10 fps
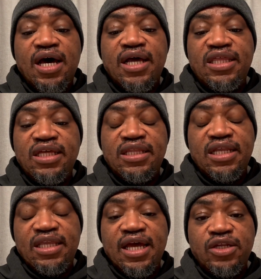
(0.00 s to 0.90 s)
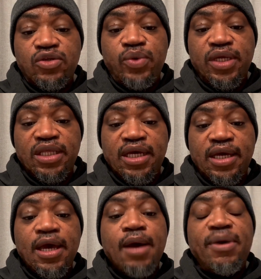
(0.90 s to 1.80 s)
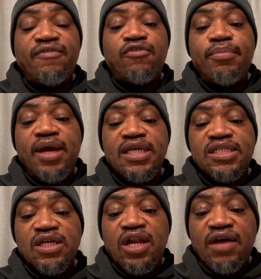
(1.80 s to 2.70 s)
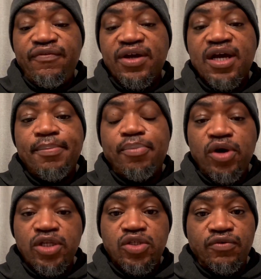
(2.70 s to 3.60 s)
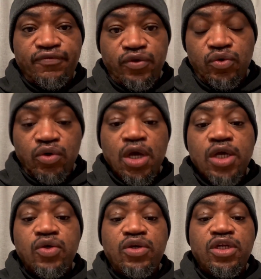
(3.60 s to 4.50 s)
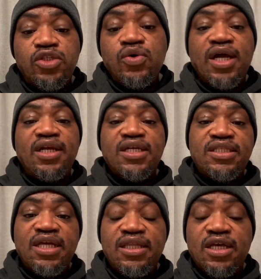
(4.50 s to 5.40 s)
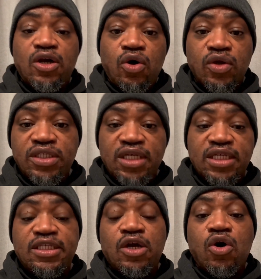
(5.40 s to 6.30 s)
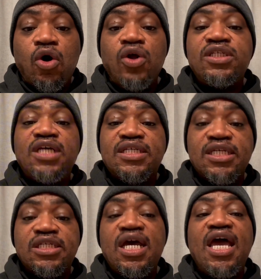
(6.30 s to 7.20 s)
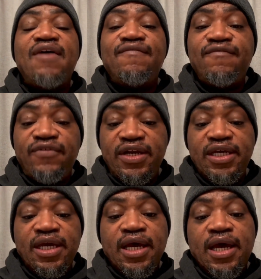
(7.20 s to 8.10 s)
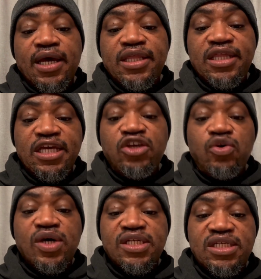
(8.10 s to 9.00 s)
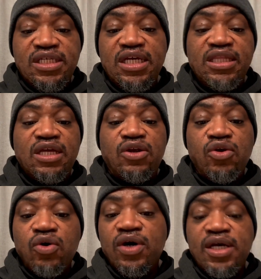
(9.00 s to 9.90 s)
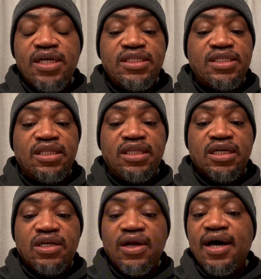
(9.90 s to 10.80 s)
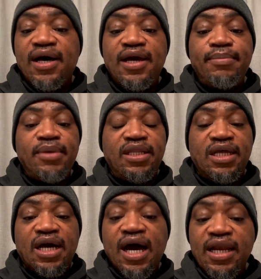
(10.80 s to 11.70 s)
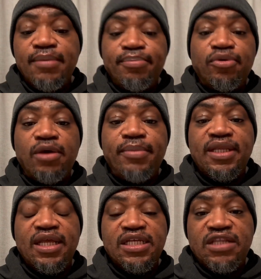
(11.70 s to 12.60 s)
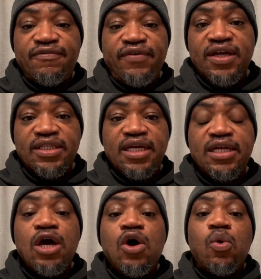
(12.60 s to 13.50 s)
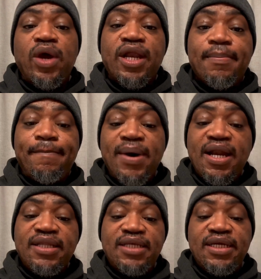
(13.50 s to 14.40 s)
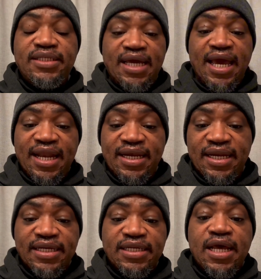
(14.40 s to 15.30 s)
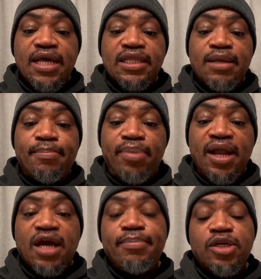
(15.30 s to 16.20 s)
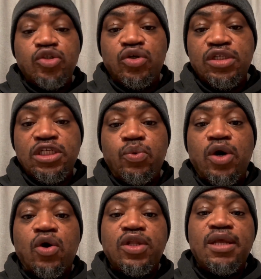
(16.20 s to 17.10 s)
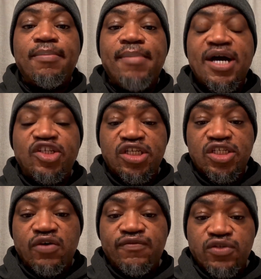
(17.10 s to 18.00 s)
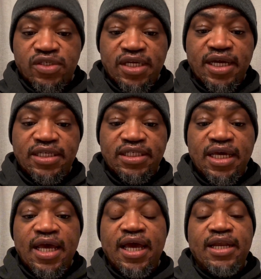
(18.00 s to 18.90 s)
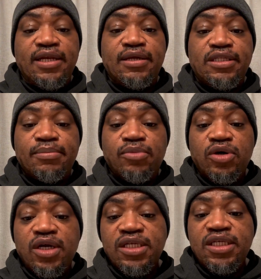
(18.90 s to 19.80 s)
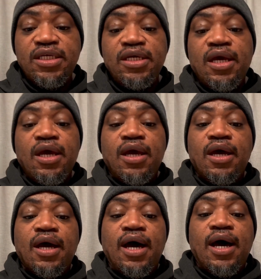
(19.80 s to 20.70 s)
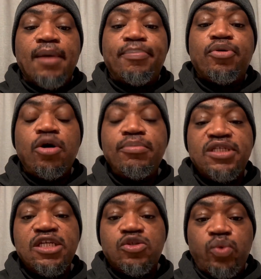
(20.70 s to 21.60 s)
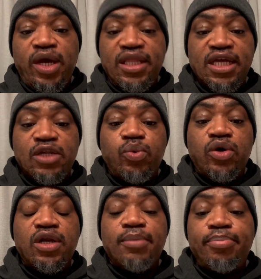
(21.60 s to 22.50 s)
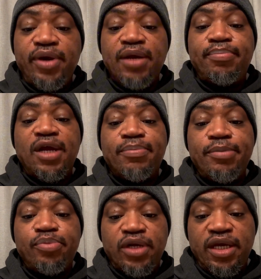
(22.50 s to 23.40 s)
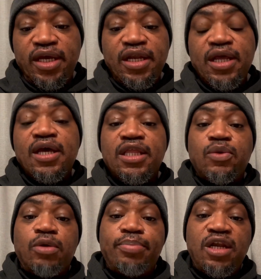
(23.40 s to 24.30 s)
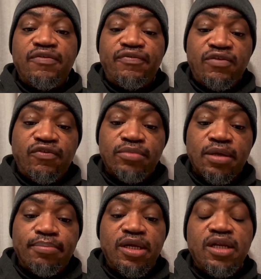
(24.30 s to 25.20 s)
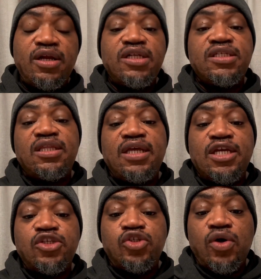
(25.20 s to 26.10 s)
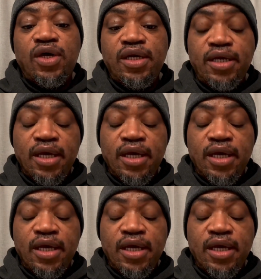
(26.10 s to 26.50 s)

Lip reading: thing that they are doing there. But from a South Africa point of view, you need to understand the context. The context is everything you are seeing, the noise and the crime and the unemployment, is the fact that when apartheid ended, the black majority were on the margins of society. And the democracy promises were that we're going to bring black people in, they will benefit from the minerals that they enjoy,